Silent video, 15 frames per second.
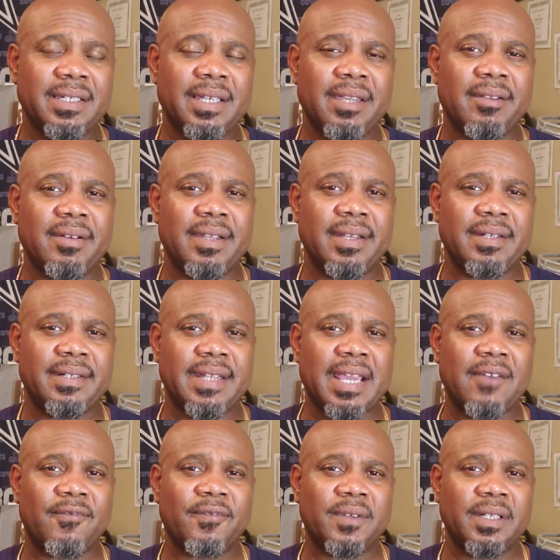it
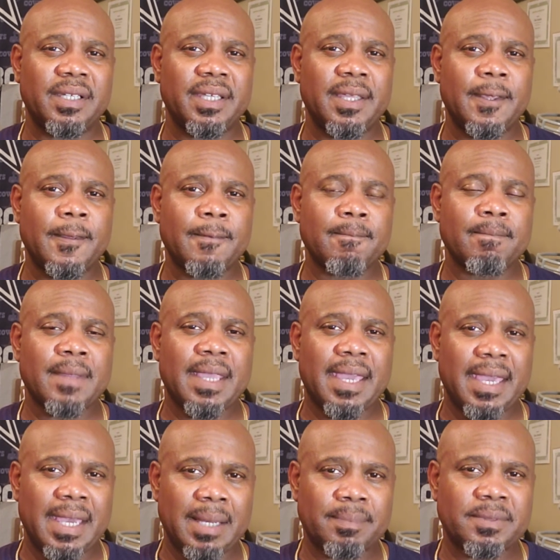definitely
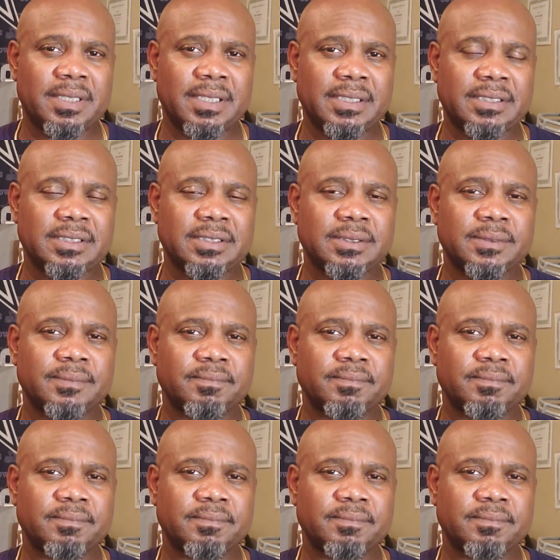helped us